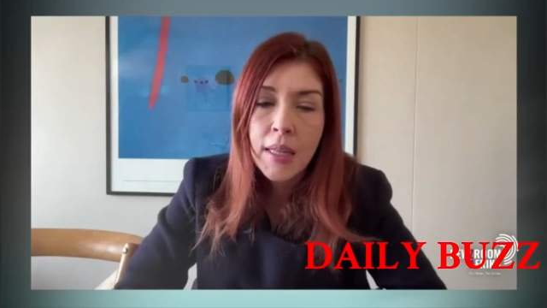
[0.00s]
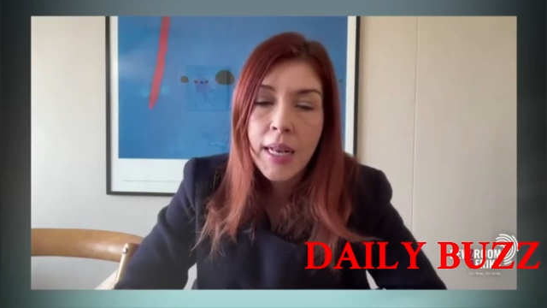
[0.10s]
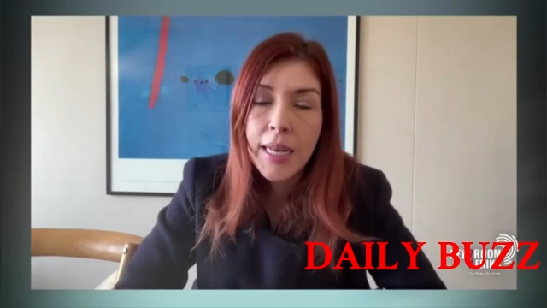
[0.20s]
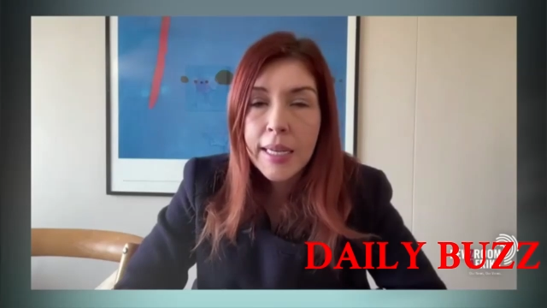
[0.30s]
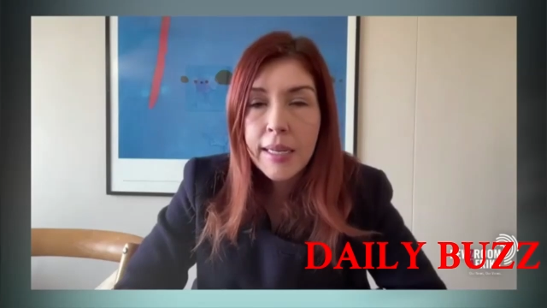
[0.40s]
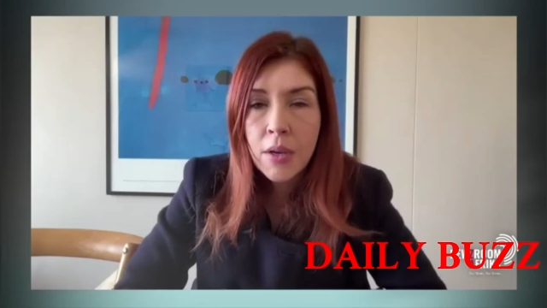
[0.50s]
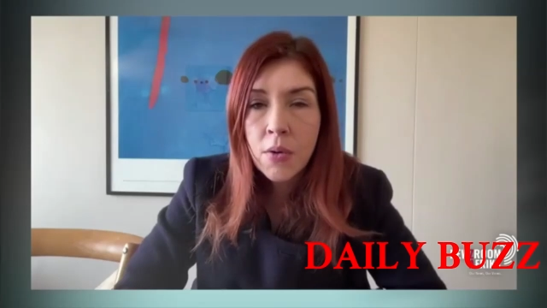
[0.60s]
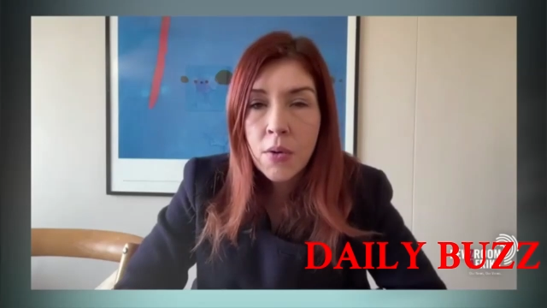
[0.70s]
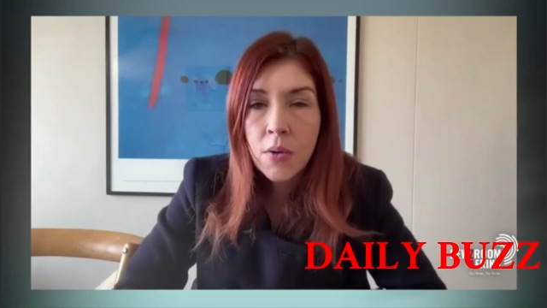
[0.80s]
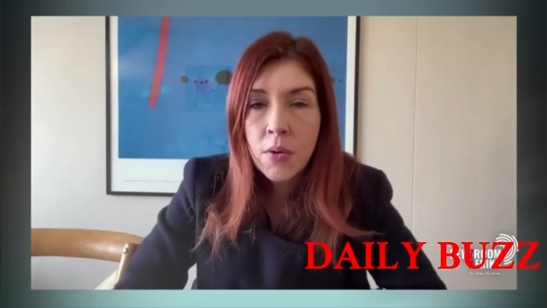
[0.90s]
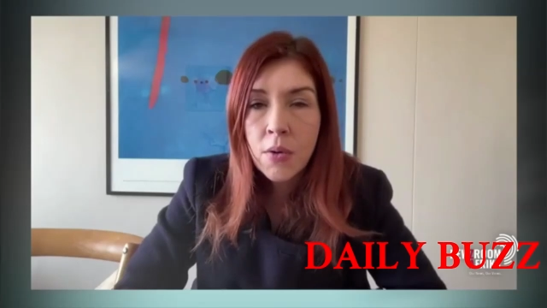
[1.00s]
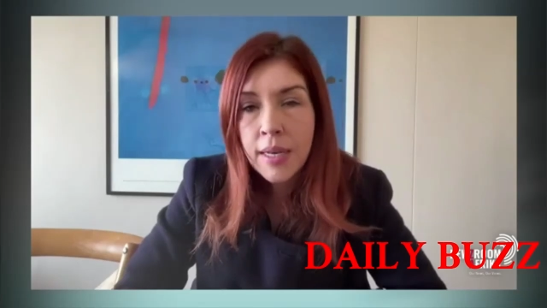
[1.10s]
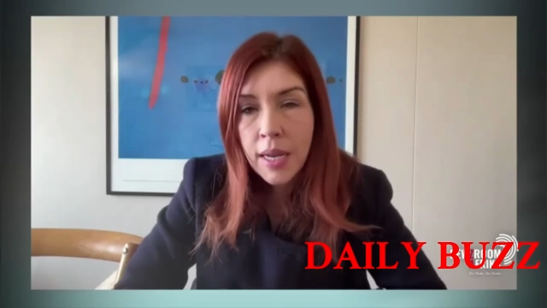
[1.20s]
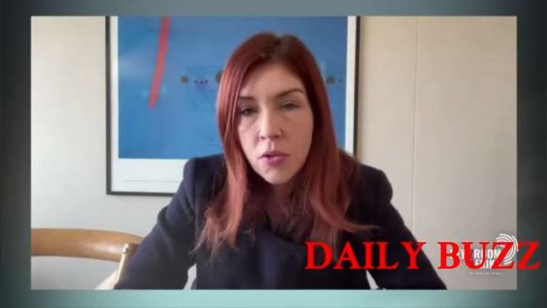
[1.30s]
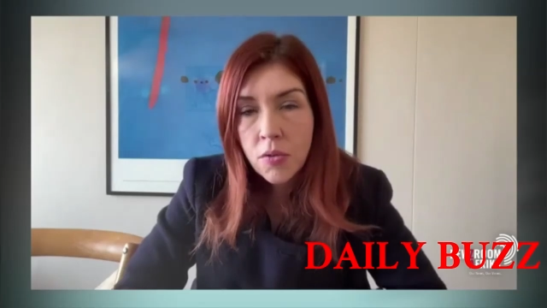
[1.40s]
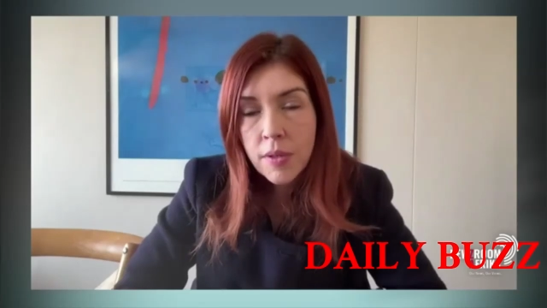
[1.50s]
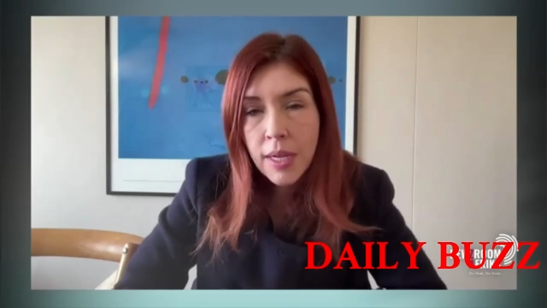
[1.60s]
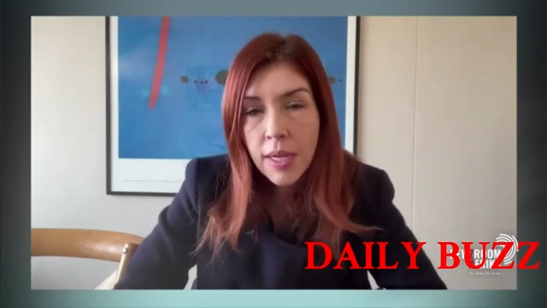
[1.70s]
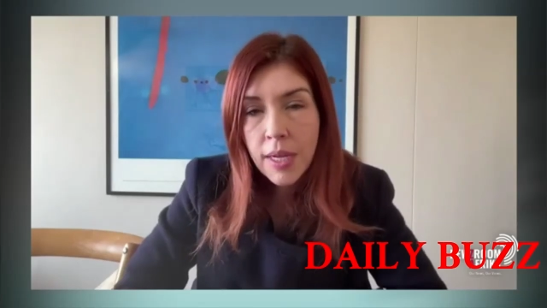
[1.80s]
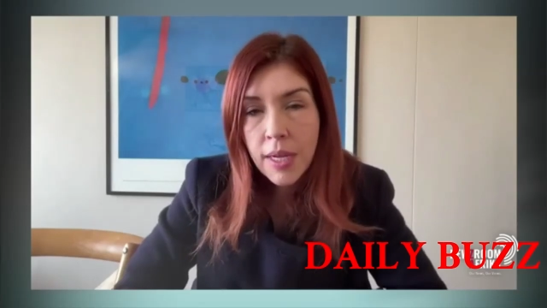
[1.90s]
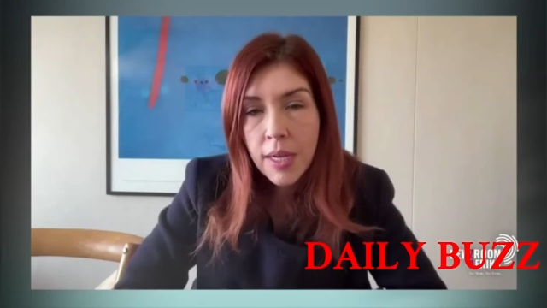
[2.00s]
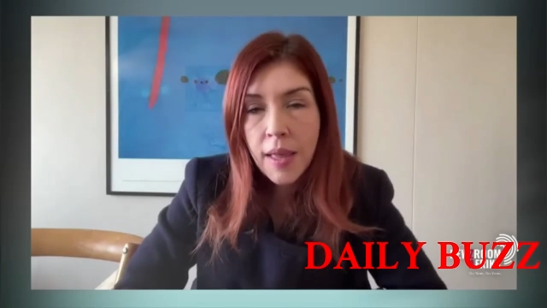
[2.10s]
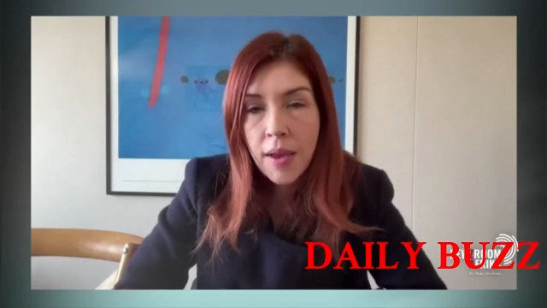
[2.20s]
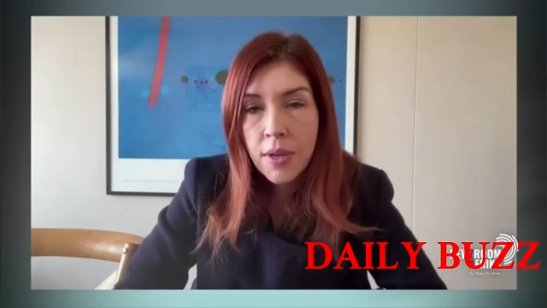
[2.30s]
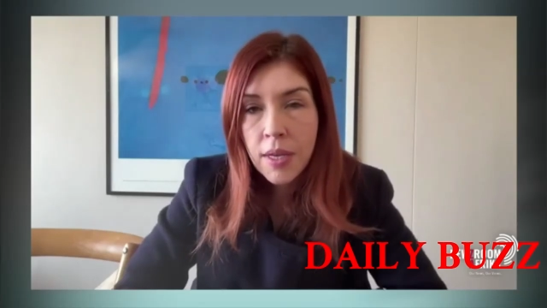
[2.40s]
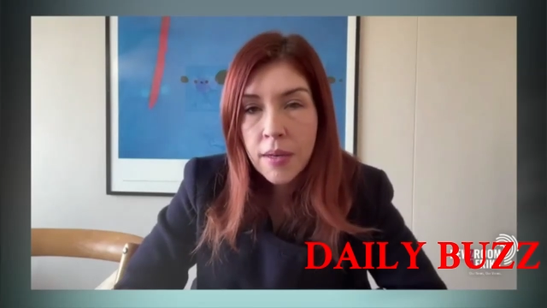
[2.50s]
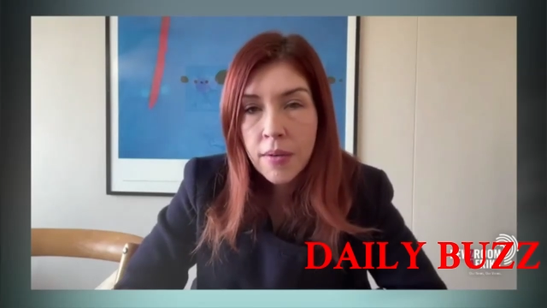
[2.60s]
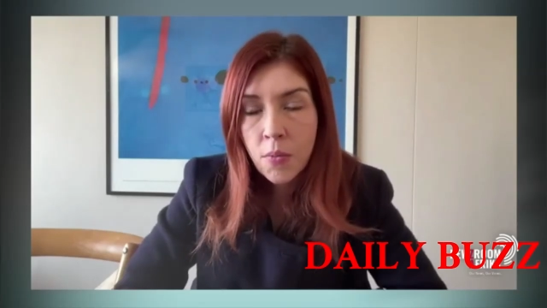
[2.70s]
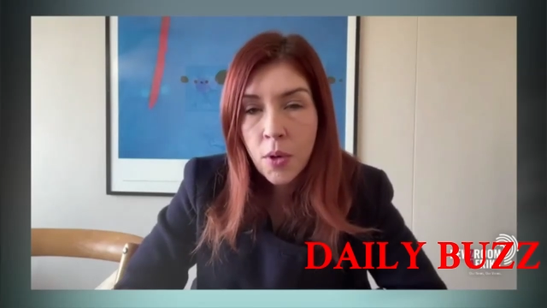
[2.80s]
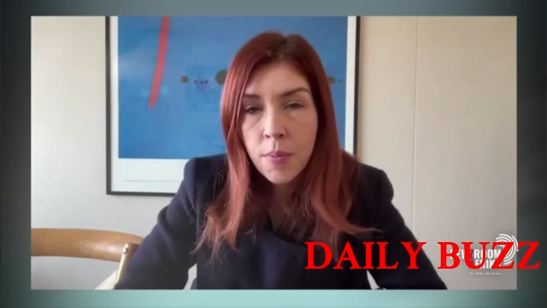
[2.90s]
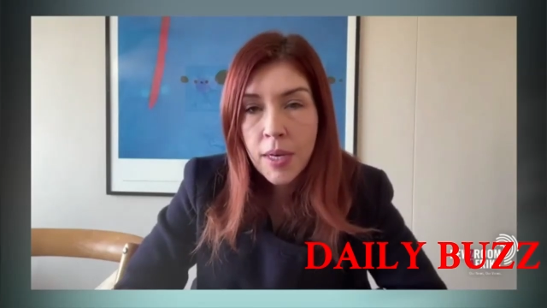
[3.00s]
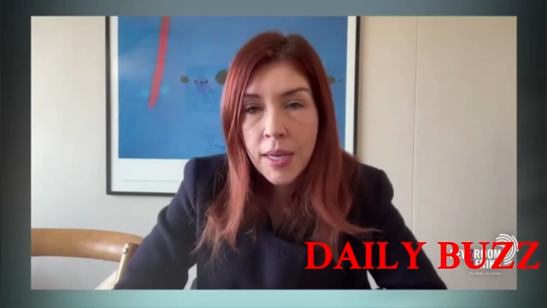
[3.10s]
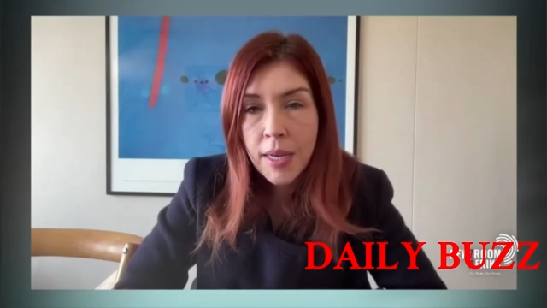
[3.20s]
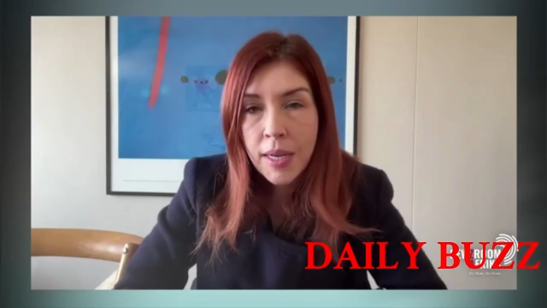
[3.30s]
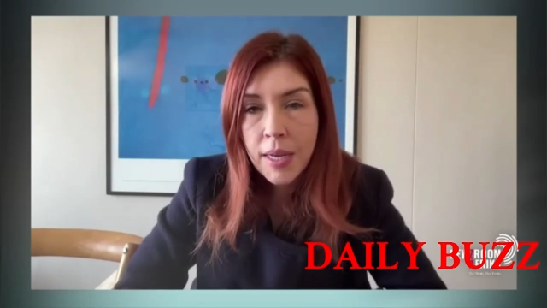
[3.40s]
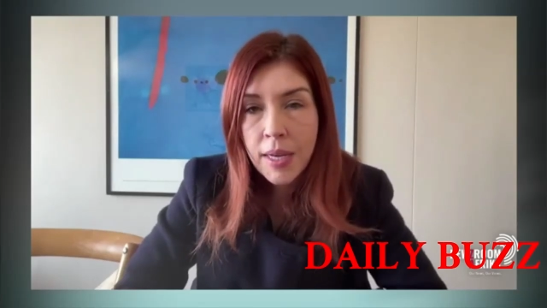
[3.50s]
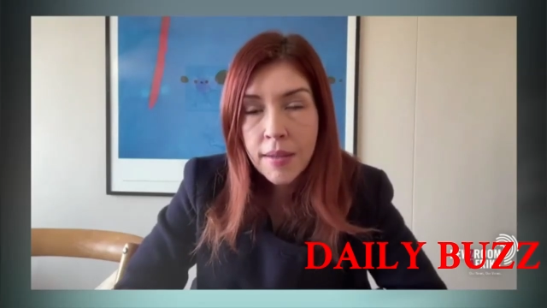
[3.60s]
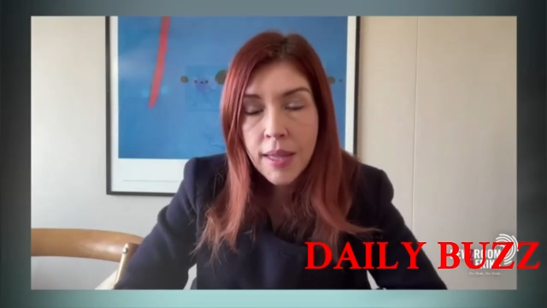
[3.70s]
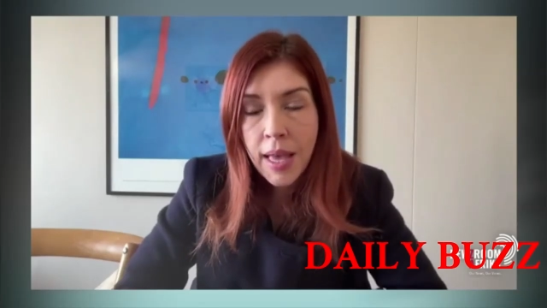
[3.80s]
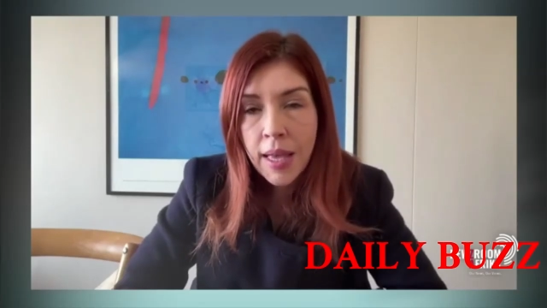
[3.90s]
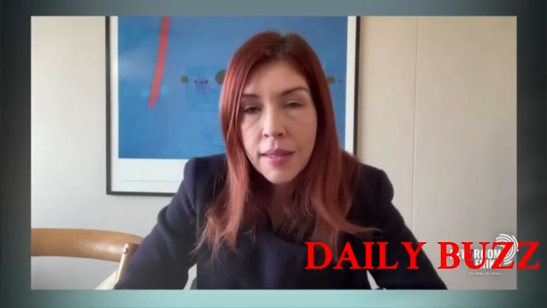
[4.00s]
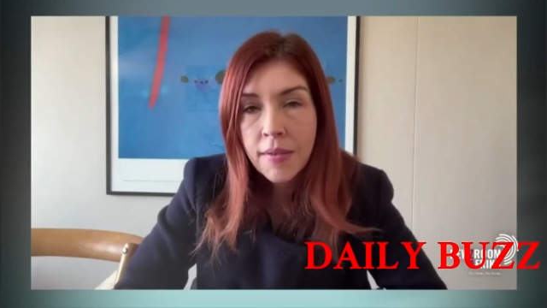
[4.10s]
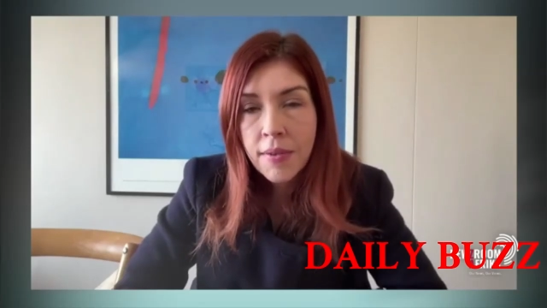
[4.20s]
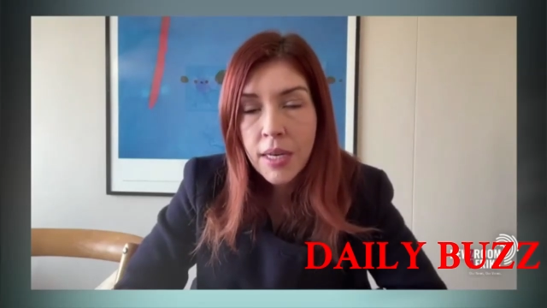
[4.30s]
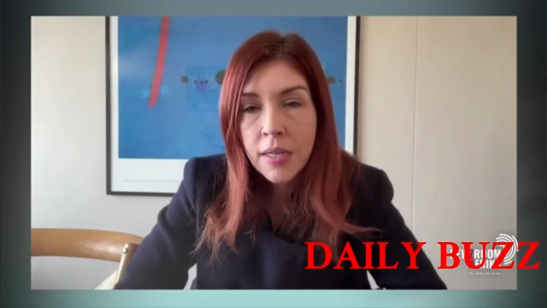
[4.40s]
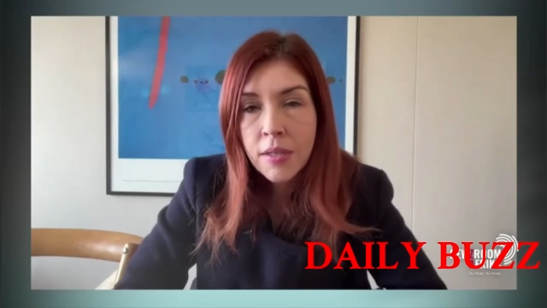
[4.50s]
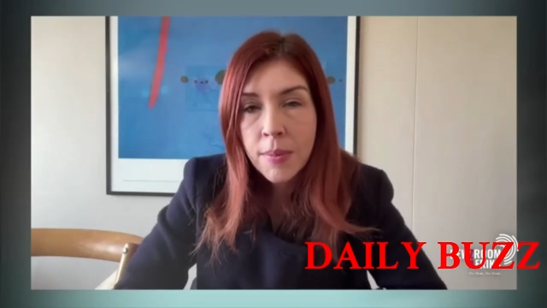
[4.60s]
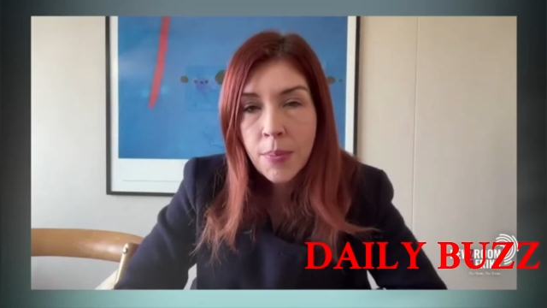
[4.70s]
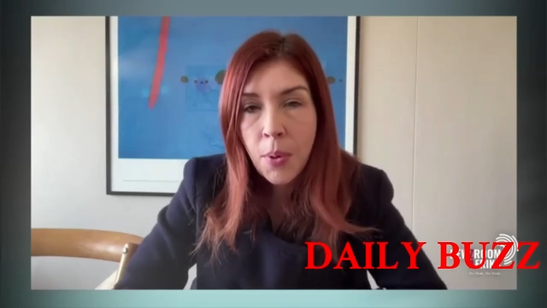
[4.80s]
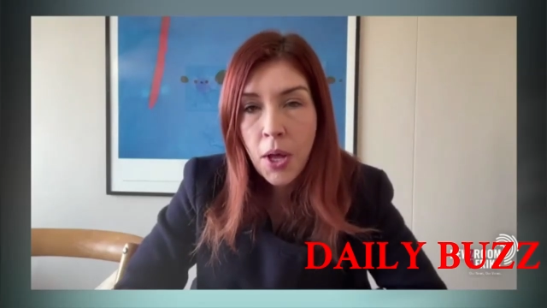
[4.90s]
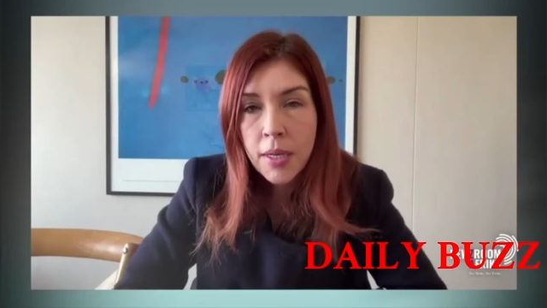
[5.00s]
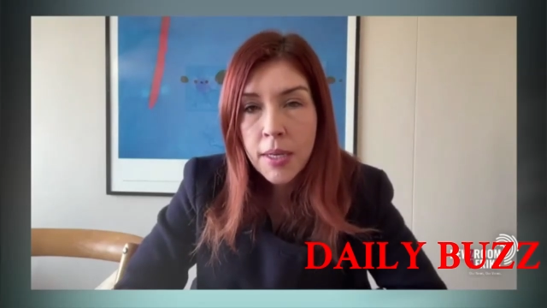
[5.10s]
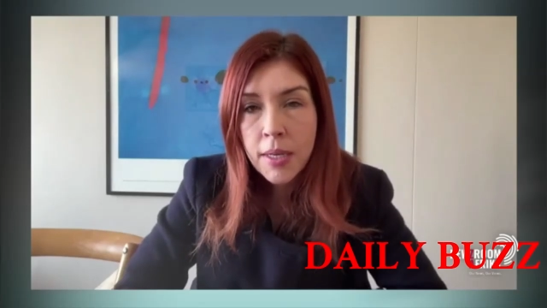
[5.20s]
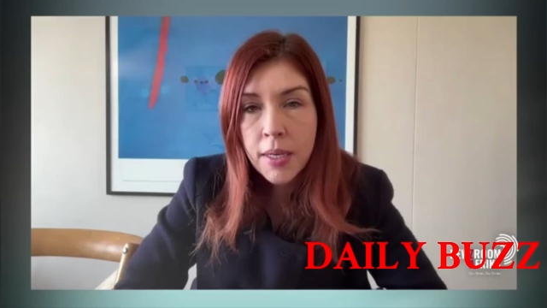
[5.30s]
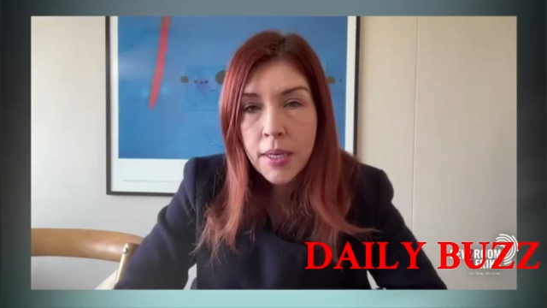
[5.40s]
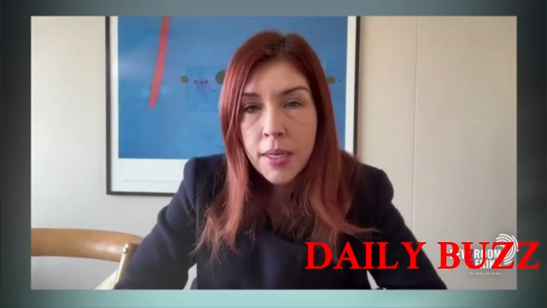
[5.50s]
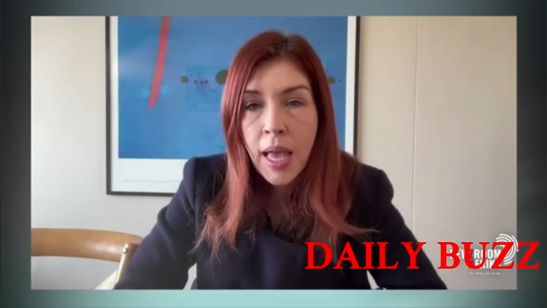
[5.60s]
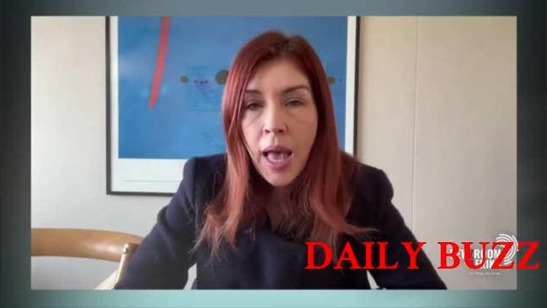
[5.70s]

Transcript: the leading cause of unnatural death for South African women is death at the hands of an intimate partner.